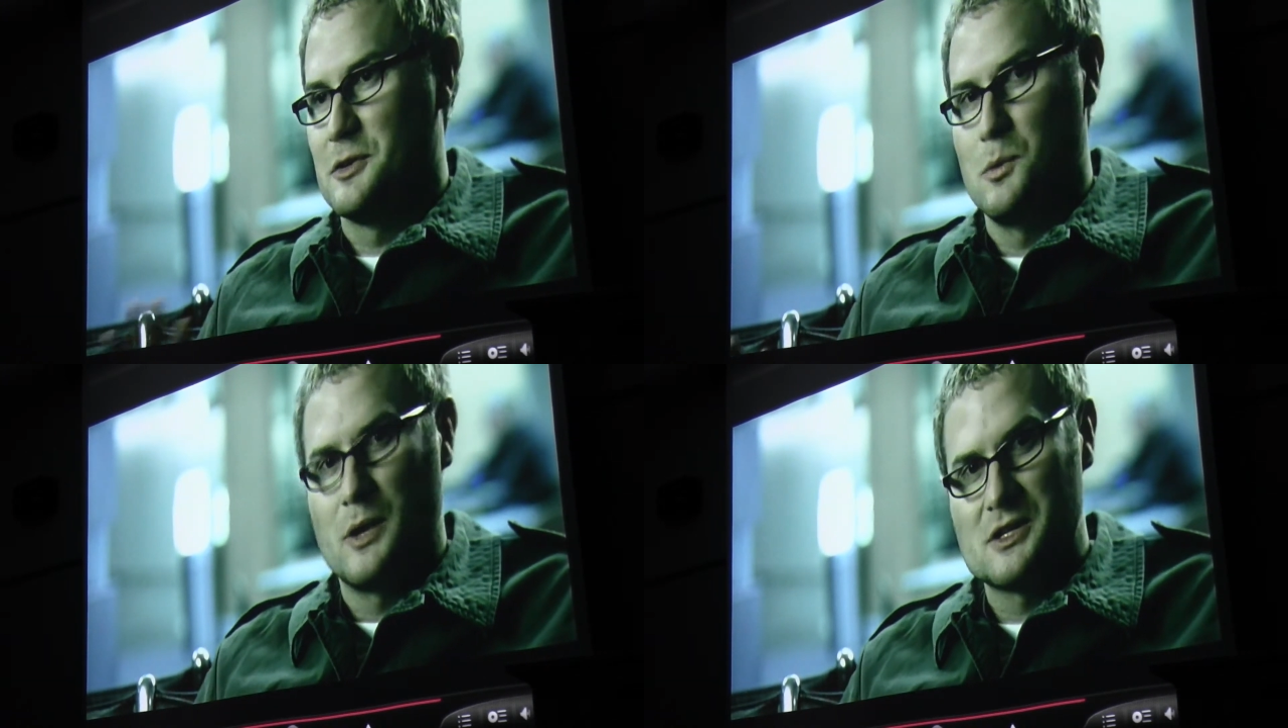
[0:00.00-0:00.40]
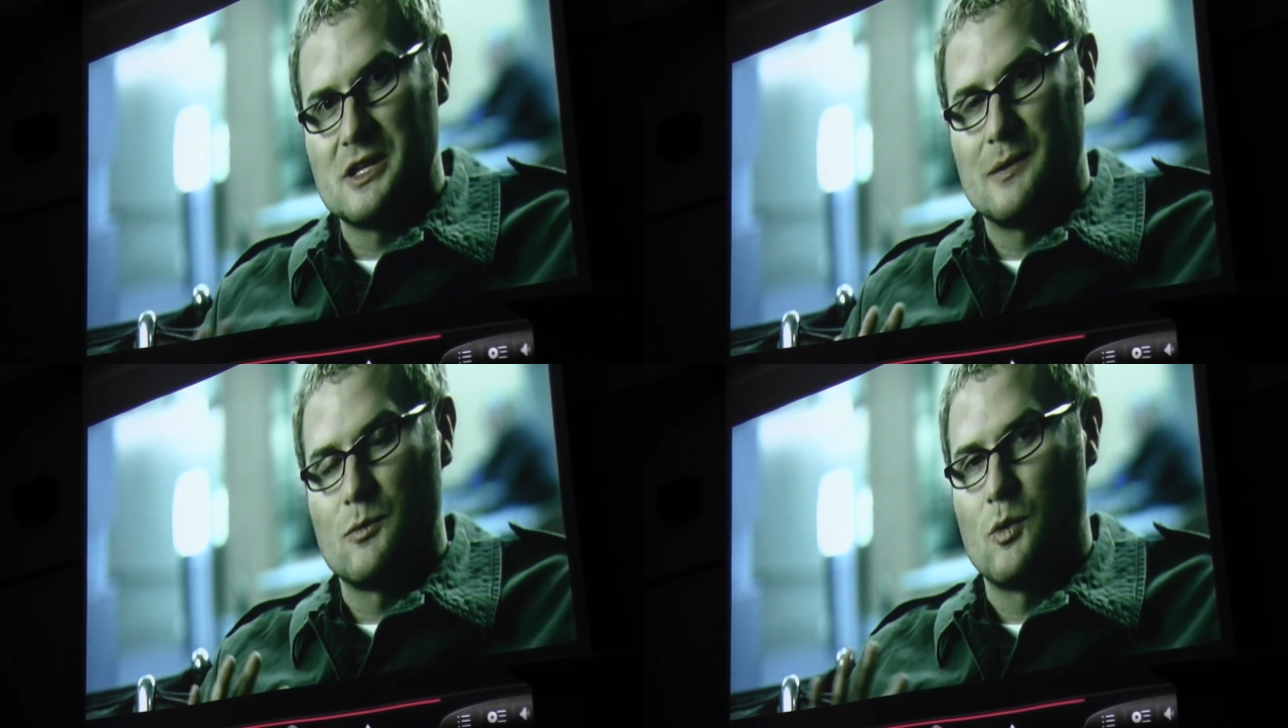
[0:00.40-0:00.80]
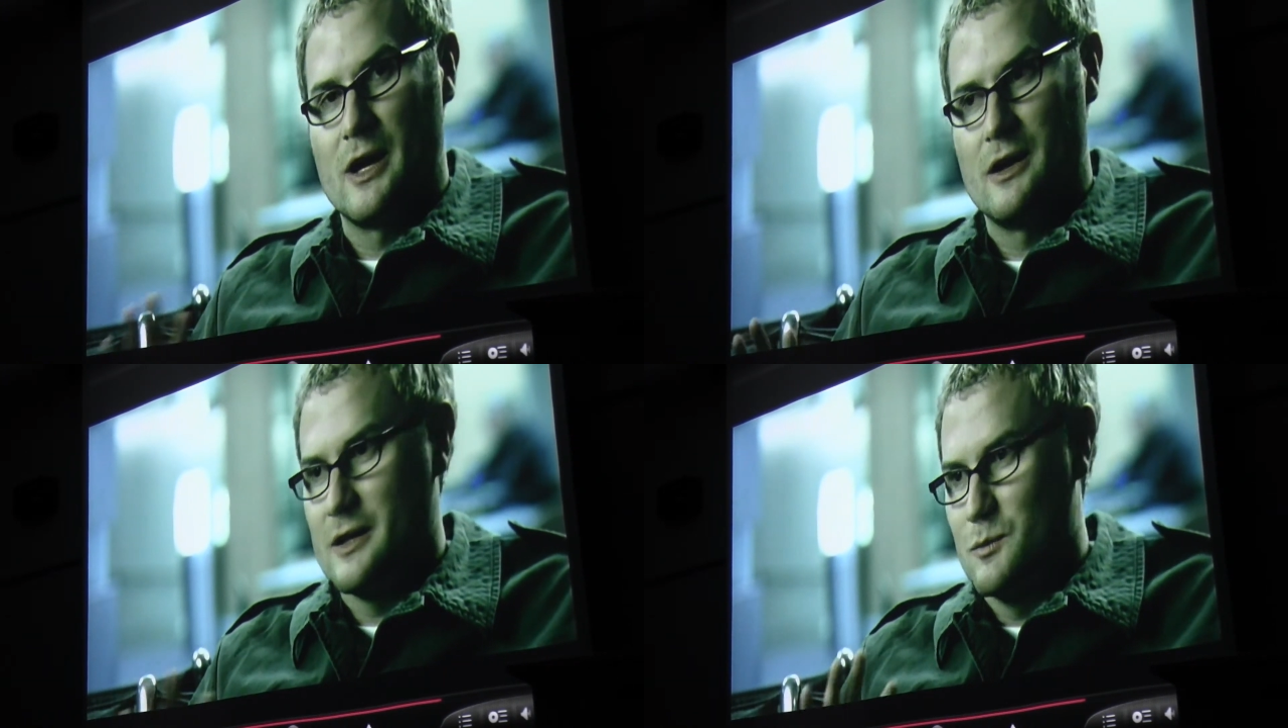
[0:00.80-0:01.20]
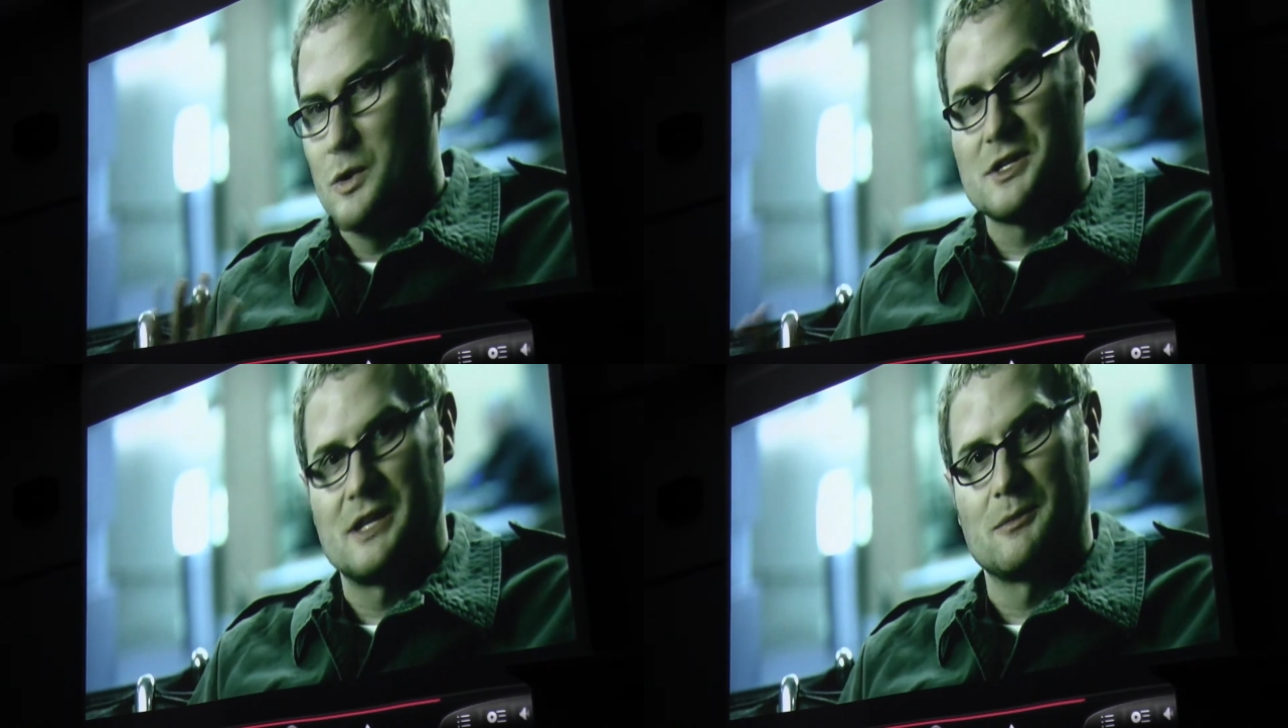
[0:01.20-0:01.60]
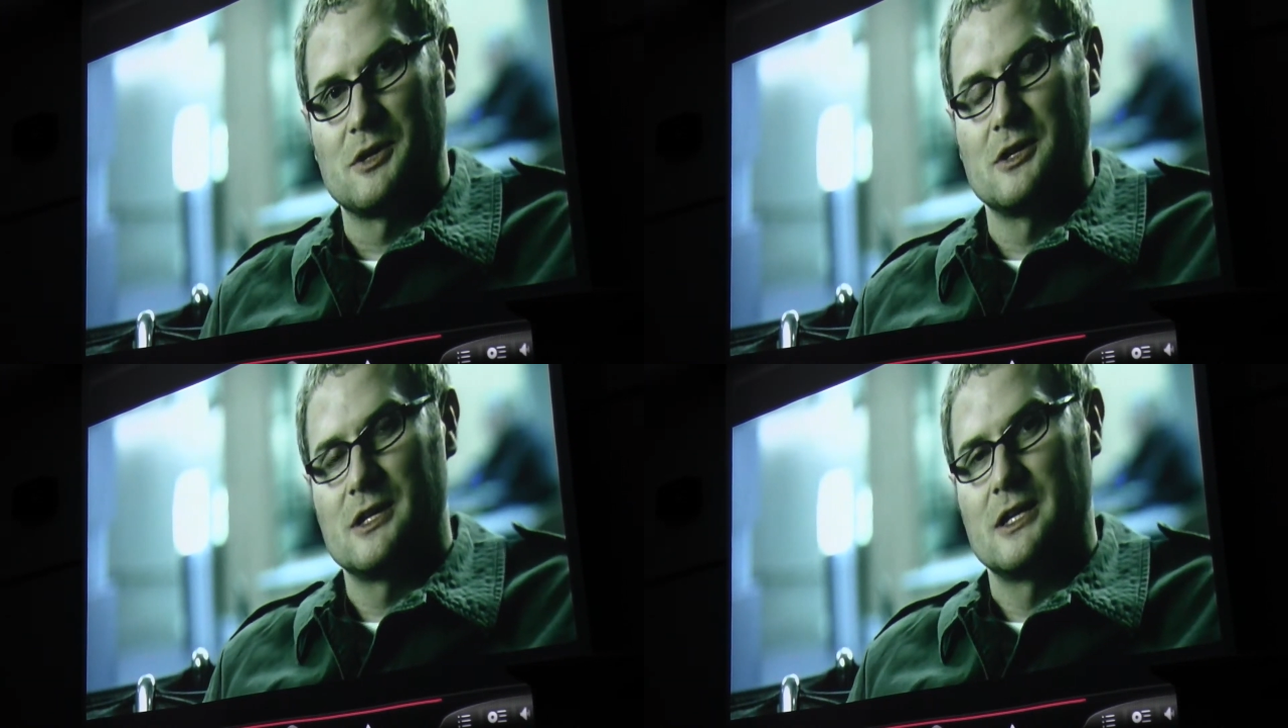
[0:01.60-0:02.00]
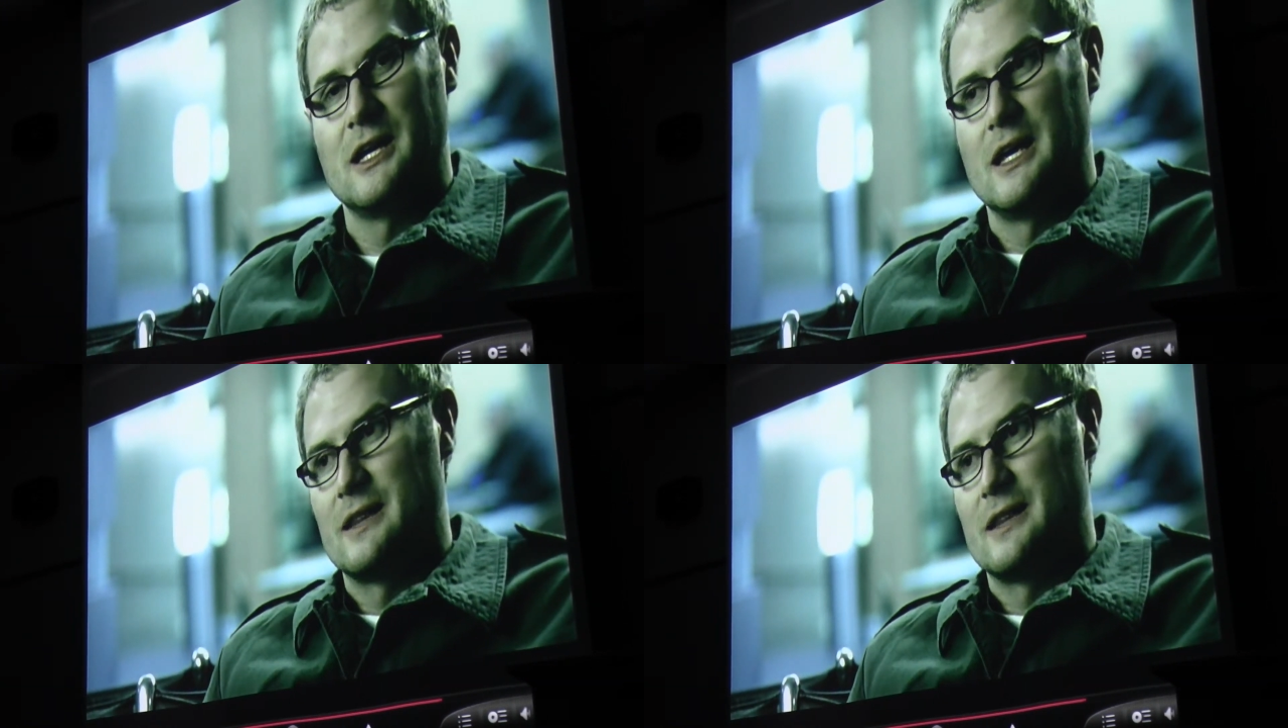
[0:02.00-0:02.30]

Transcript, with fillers: to wish them well and wish them good,